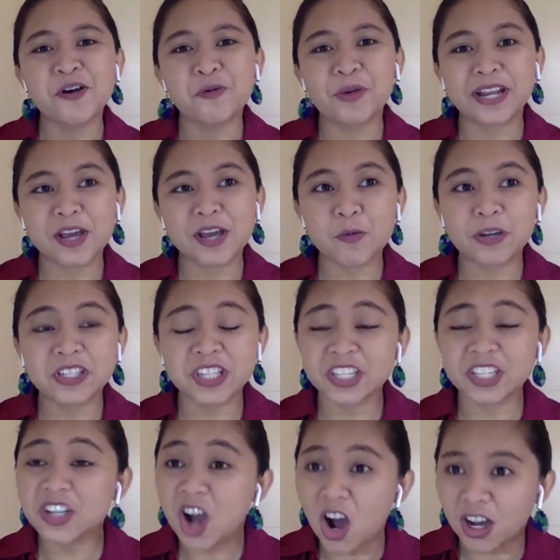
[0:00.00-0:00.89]
When I
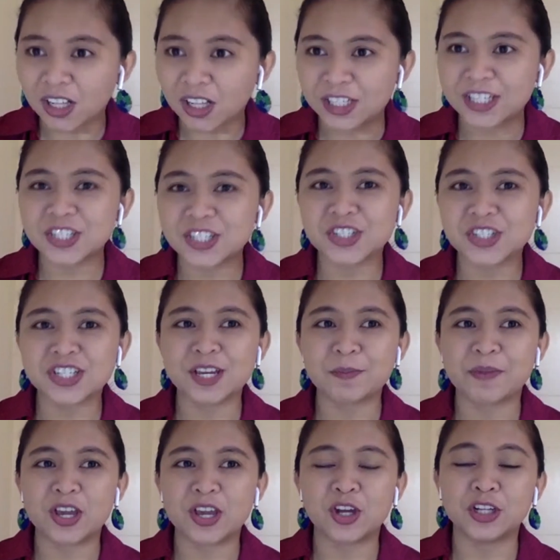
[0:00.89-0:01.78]
was in college,
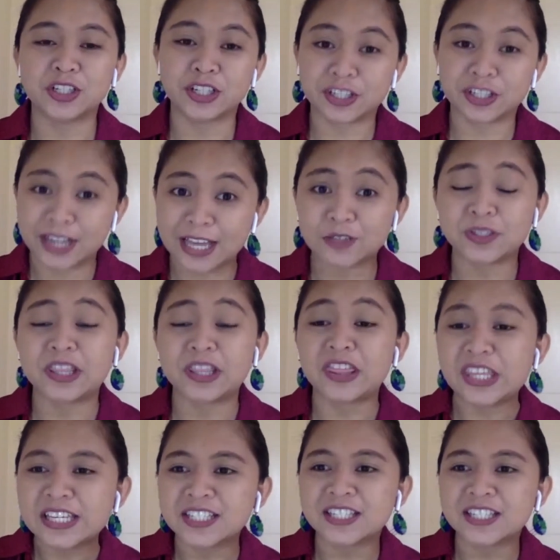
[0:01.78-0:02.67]
my
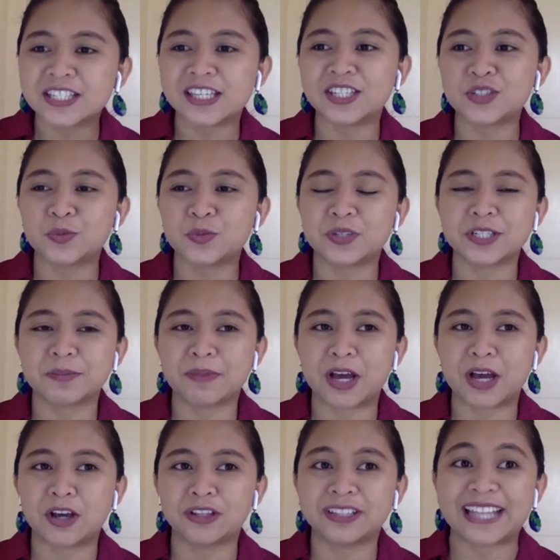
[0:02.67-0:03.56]
undergraduate thesis was
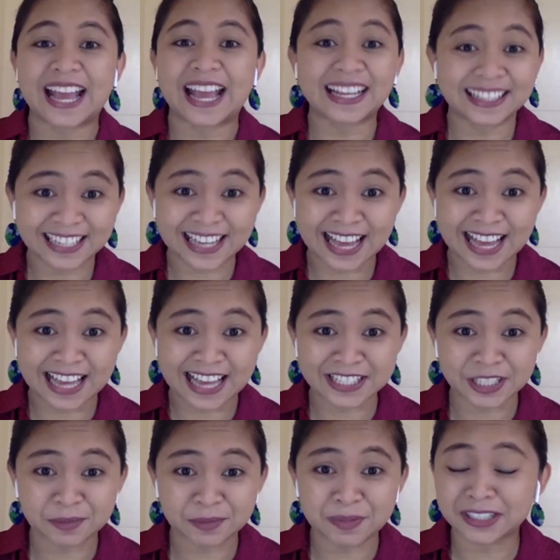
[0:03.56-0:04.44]
about lactic
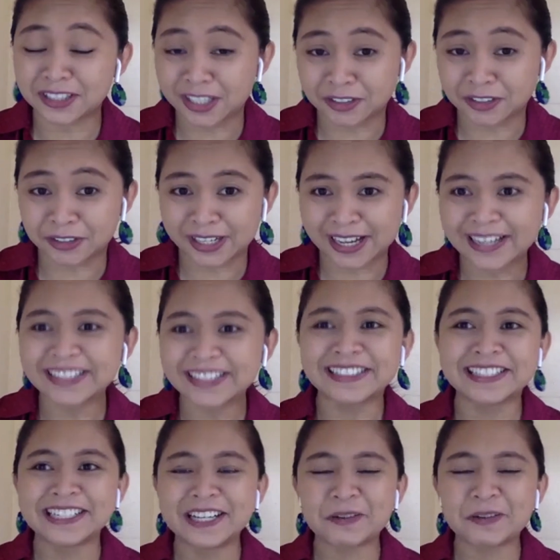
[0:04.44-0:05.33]
acid bacteria,
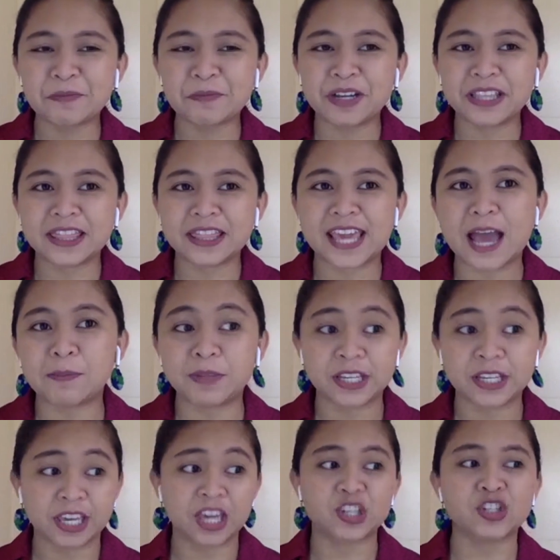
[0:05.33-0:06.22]
but the
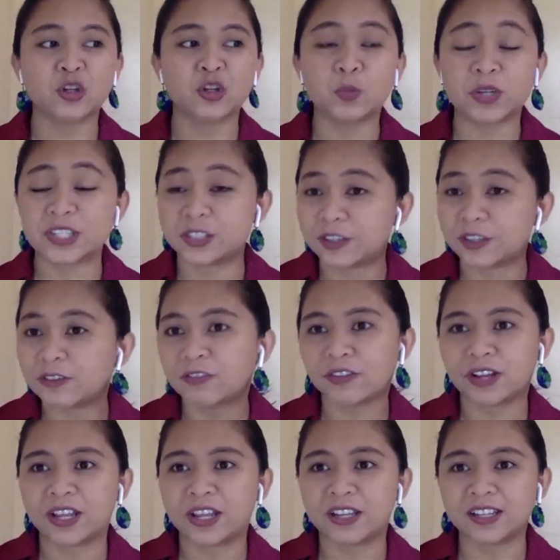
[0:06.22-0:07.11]
application was
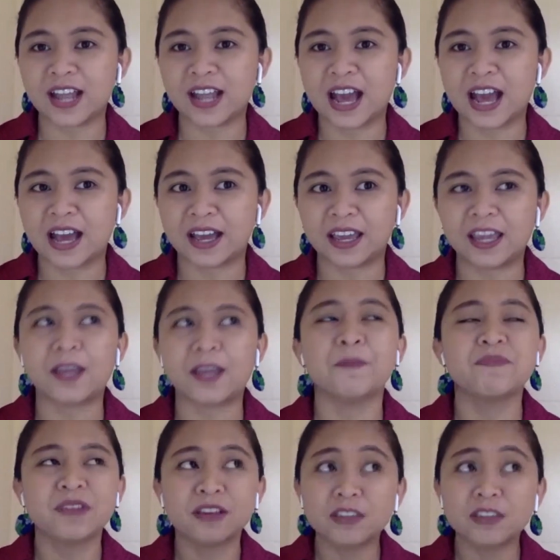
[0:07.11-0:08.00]
different.
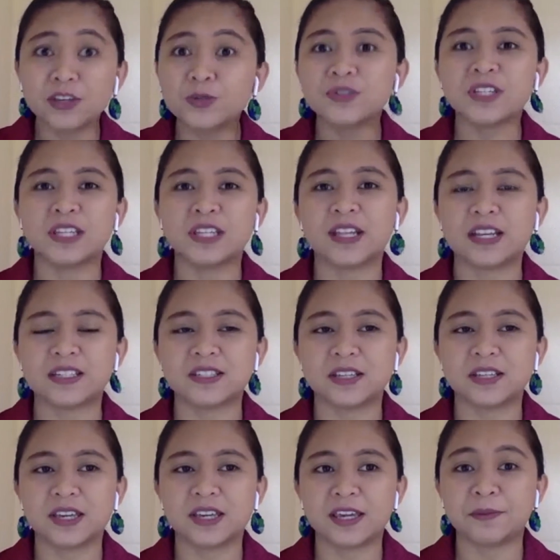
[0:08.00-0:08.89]
I used it
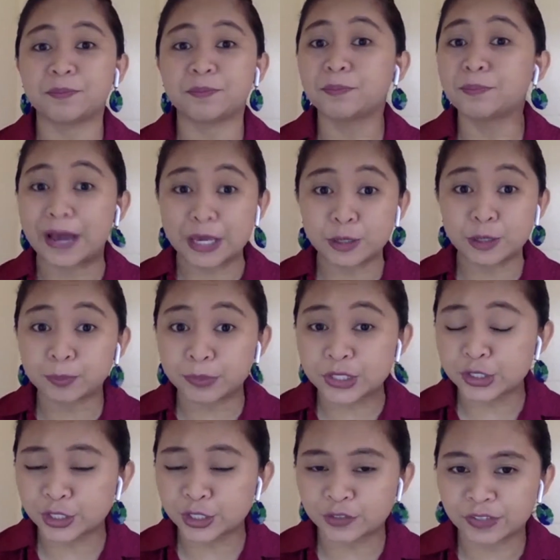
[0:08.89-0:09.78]
as a
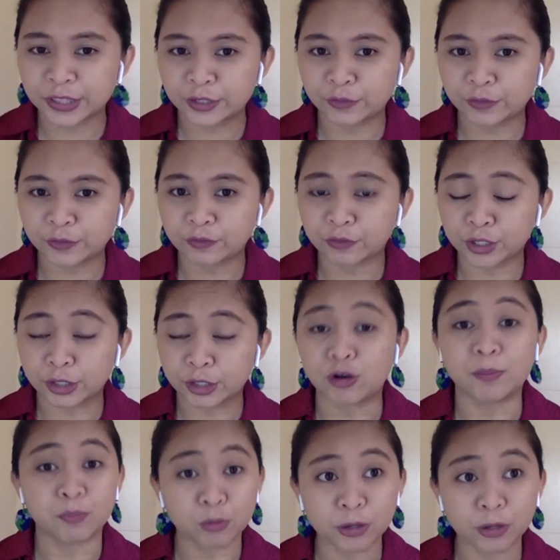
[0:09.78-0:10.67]
biopreservative for
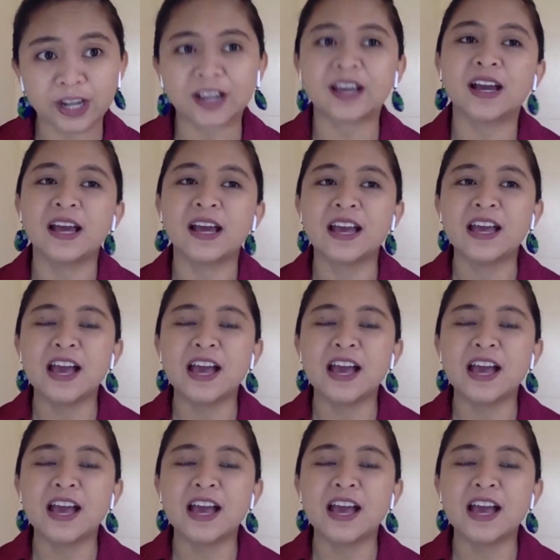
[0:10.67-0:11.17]
raw pork.